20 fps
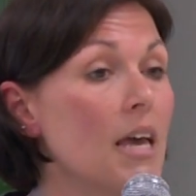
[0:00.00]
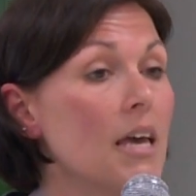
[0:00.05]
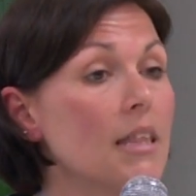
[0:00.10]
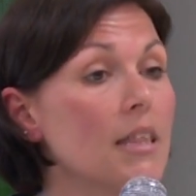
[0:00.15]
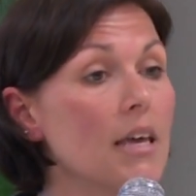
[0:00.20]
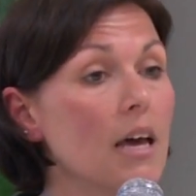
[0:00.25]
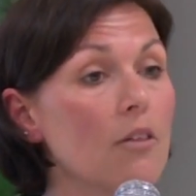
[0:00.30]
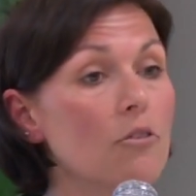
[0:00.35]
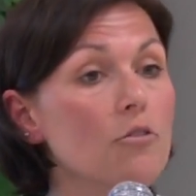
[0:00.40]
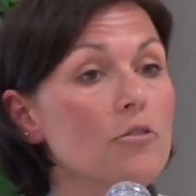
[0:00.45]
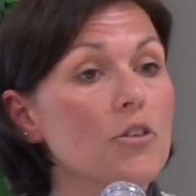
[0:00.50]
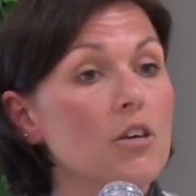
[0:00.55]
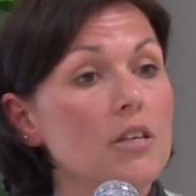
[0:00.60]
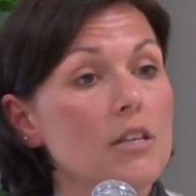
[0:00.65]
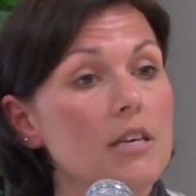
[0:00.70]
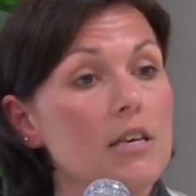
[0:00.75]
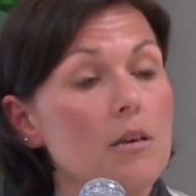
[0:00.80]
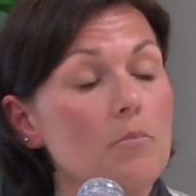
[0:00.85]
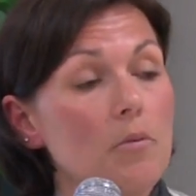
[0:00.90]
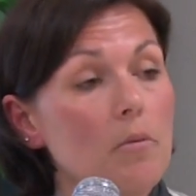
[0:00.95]
The other thing to
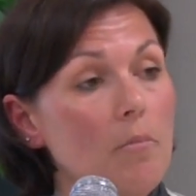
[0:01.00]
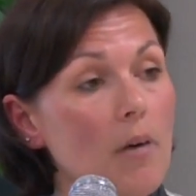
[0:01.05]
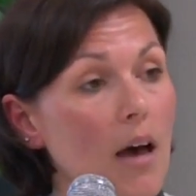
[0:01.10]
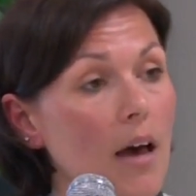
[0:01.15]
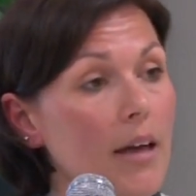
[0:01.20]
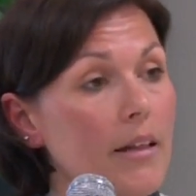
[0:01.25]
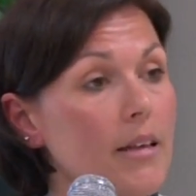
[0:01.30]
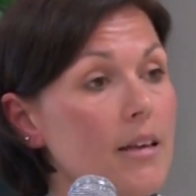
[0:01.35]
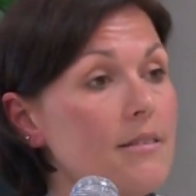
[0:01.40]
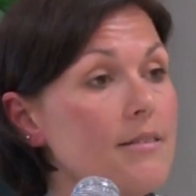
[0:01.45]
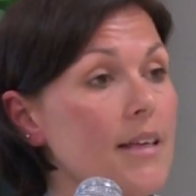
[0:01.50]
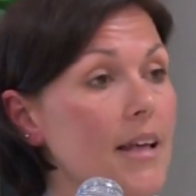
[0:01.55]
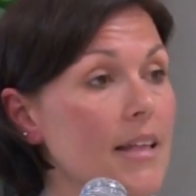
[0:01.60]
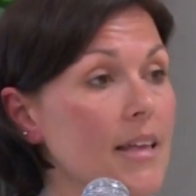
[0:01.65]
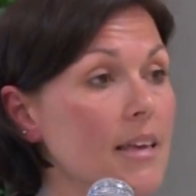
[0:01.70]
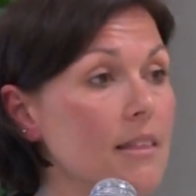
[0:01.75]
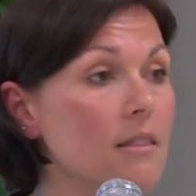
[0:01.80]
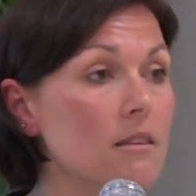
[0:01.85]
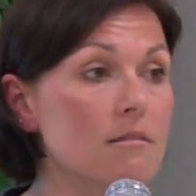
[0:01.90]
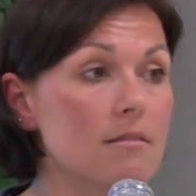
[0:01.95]
keep in mind is that
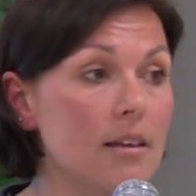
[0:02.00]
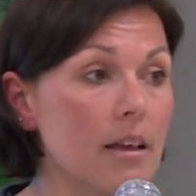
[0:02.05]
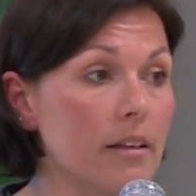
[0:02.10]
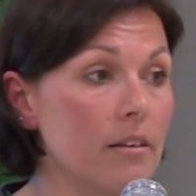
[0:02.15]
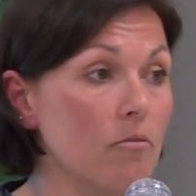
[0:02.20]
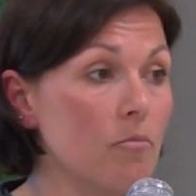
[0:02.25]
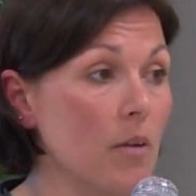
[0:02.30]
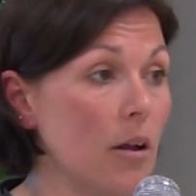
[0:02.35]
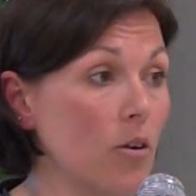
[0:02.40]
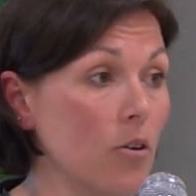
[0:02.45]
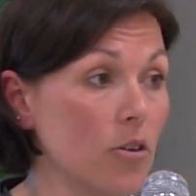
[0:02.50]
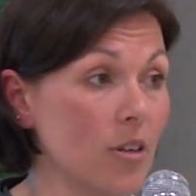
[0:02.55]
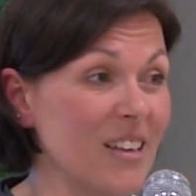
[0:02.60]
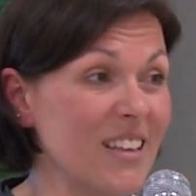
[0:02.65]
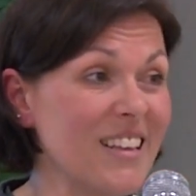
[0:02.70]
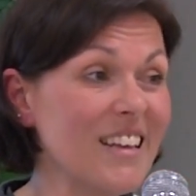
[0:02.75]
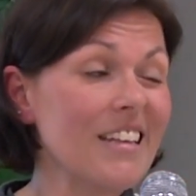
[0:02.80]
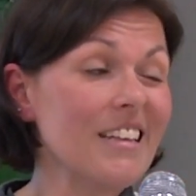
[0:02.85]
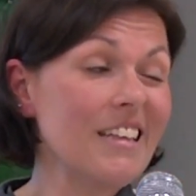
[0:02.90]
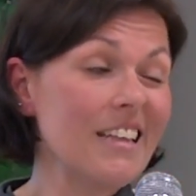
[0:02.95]
in the state of
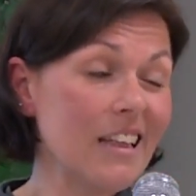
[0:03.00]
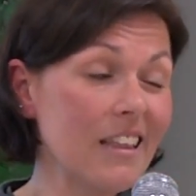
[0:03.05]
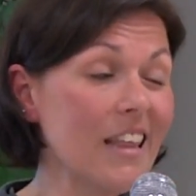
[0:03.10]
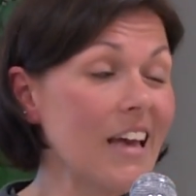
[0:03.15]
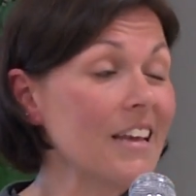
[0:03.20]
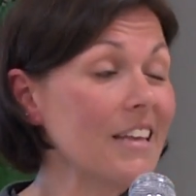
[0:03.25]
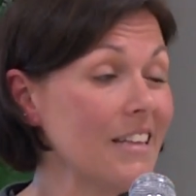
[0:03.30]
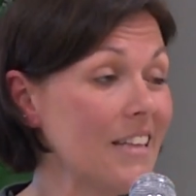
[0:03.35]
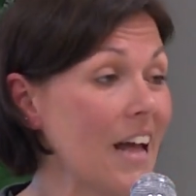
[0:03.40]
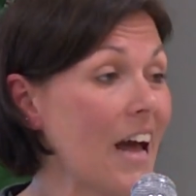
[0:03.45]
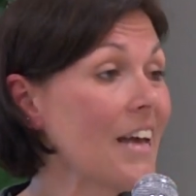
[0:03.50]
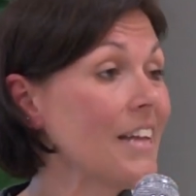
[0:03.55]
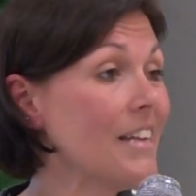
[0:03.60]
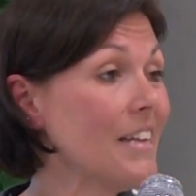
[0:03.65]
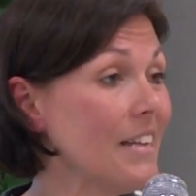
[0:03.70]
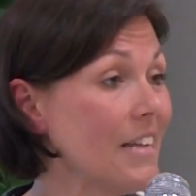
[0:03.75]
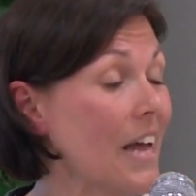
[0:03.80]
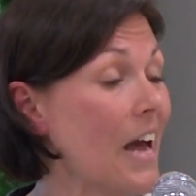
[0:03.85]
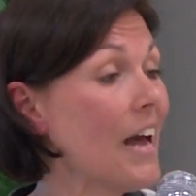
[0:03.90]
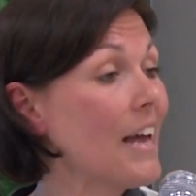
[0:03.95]
Maryland, like
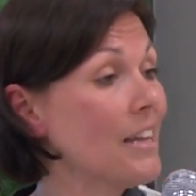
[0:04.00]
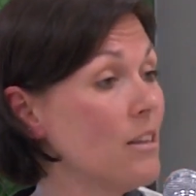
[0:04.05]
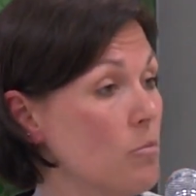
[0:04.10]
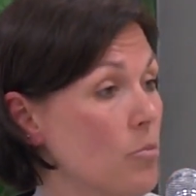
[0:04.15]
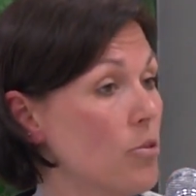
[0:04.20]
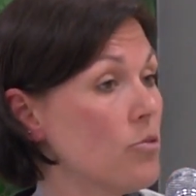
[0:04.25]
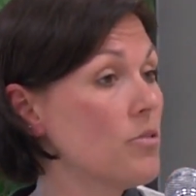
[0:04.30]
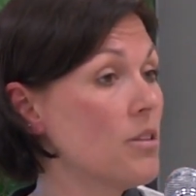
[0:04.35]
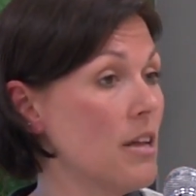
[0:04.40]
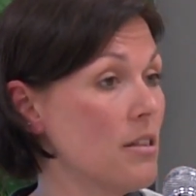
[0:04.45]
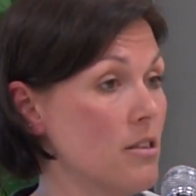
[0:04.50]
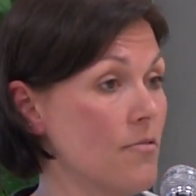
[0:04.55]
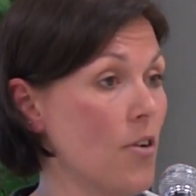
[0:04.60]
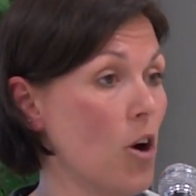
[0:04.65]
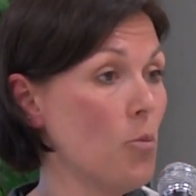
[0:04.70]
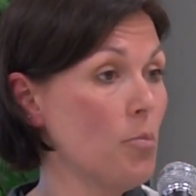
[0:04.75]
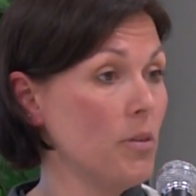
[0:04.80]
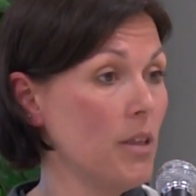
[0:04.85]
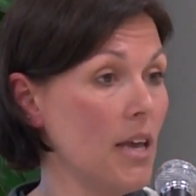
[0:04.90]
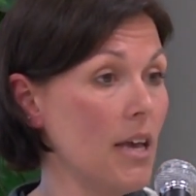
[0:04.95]
99% of
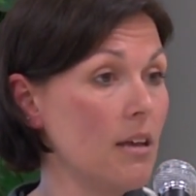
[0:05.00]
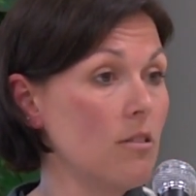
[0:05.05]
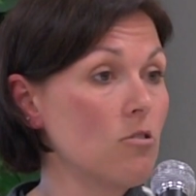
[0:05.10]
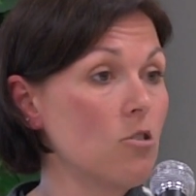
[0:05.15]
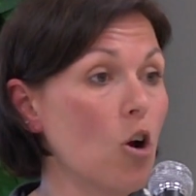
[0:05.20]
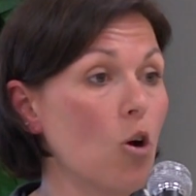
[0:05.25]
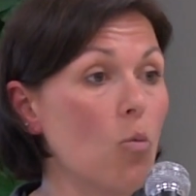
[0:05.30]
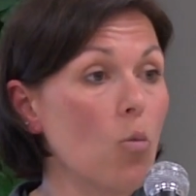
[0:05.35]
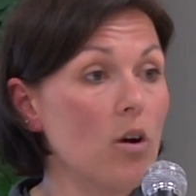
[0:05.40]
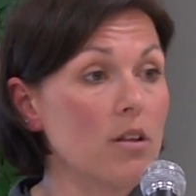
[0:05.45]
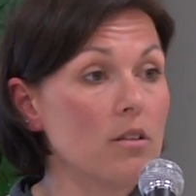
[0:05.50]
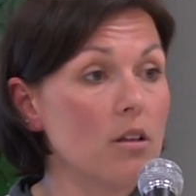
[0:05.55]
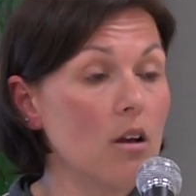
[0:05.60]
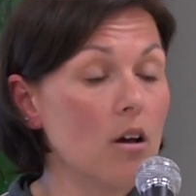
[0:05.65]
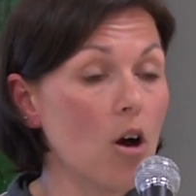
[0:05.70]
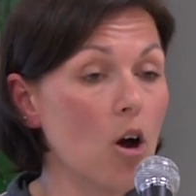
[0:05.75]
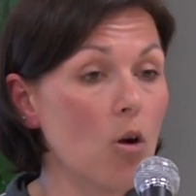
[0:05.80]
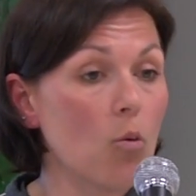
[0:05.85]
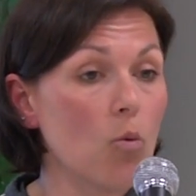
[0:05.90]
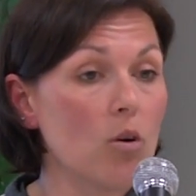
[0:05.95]
our plans are
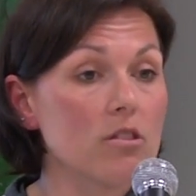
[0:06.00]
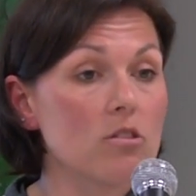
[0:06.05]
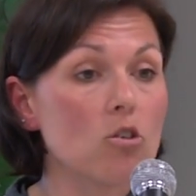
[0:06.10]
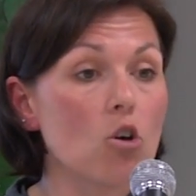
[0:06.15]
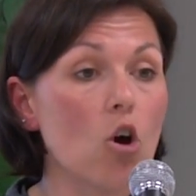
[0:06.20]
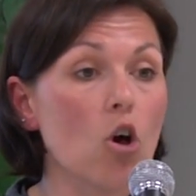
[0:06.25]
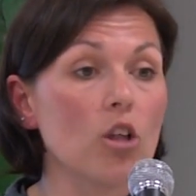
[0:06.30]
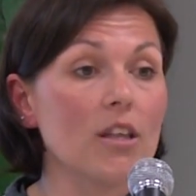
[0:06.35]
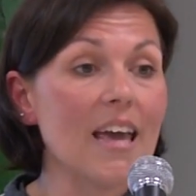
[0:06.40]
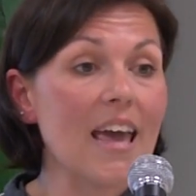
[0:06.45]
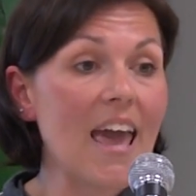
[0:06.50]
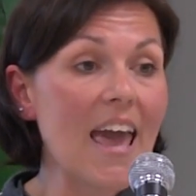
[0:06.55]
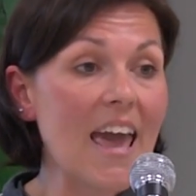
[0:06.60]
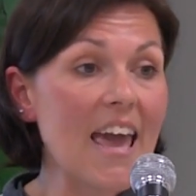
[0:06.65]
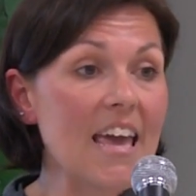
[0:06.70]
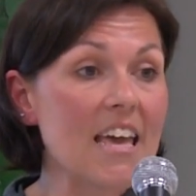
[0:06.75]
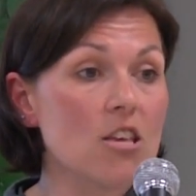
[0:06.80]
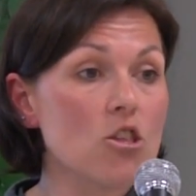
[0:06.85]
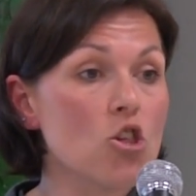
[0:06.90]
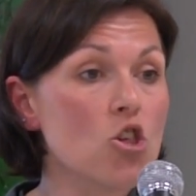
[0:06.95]
what's called
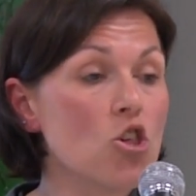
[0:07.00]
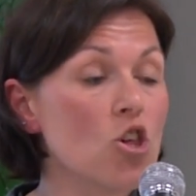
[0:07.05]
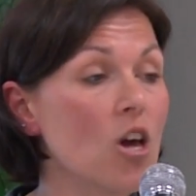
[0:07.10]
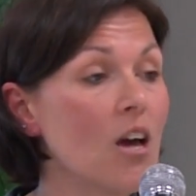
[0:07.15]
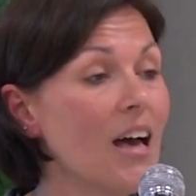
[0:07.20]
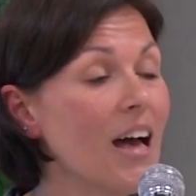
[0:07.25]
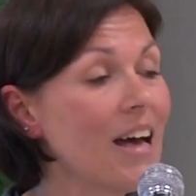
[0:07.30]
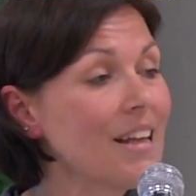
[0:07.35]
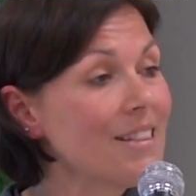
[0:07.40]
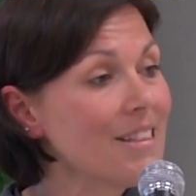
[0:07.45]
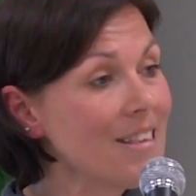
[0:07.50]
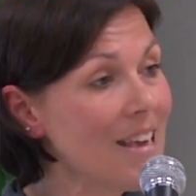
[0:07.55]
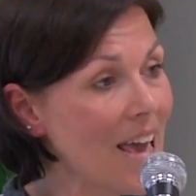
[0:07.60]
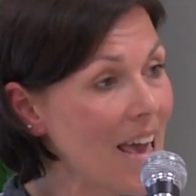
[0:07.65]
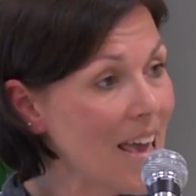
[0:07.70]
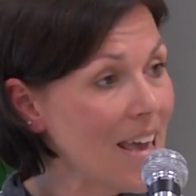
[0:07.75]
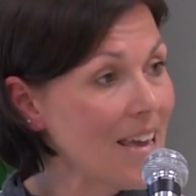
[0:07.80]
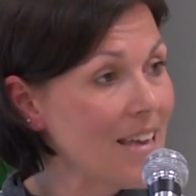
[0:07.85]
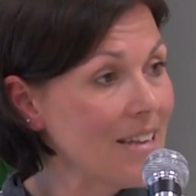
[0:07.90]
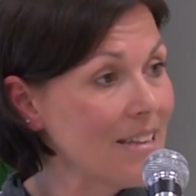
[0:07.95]
age
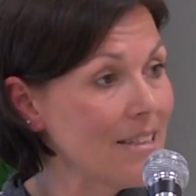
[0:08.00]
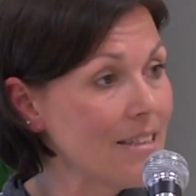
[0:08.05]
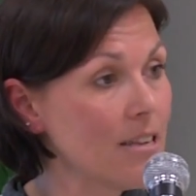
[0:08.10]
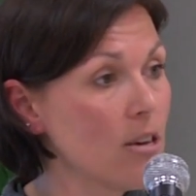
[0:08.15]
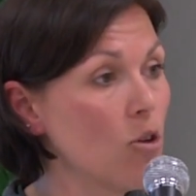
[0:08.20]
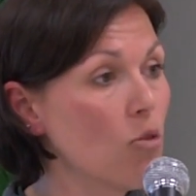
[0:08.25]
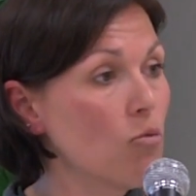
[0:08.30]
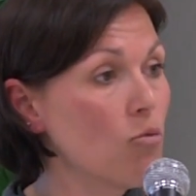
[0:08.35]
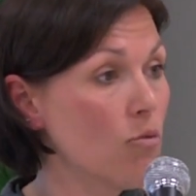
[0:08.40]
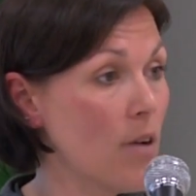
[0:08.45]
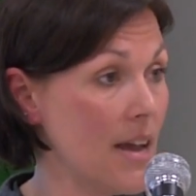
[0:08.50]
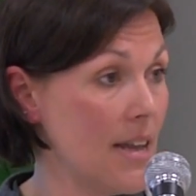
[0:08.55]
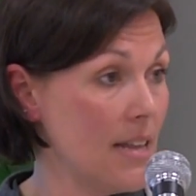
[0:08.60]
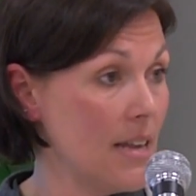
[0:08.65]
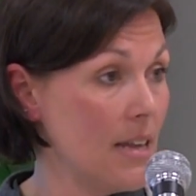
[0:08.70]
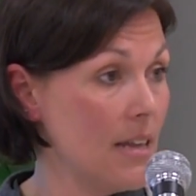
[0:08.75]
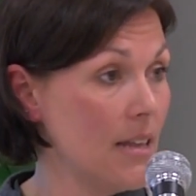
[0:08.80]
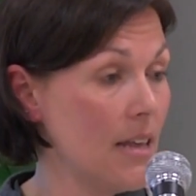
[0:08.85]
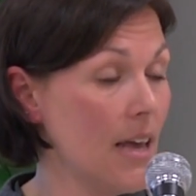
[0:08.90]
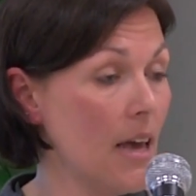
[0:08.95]
attained
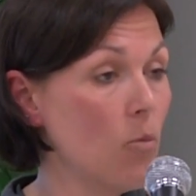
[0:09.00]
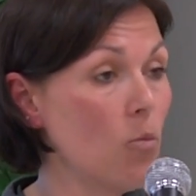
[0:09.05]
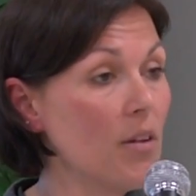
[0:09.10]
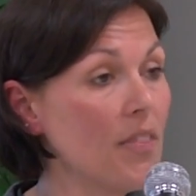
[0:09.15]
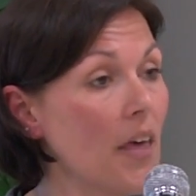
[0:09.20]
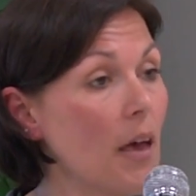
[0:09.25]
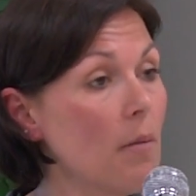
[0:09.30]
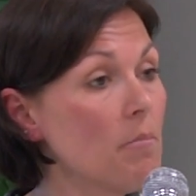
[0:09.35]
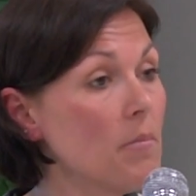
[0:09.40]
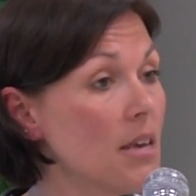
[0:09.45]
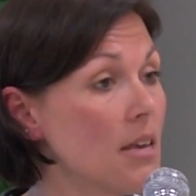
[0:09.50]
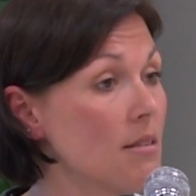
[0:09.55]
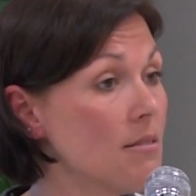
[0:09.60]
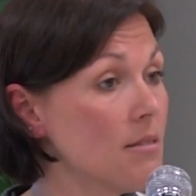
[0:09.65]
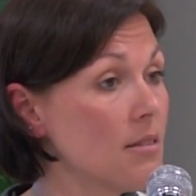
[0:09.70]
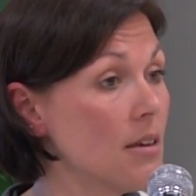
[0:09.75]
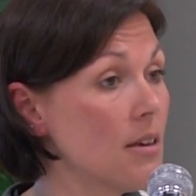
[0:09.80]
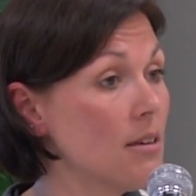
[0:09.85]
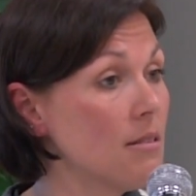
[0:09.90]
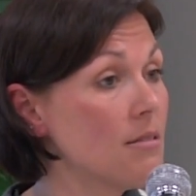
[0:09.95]
rated. And what that
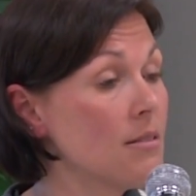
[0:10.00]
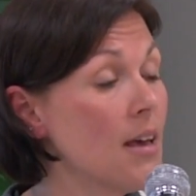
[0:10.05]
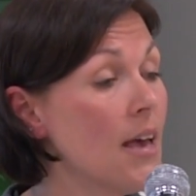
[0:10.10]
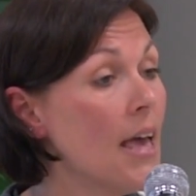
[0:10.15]
means is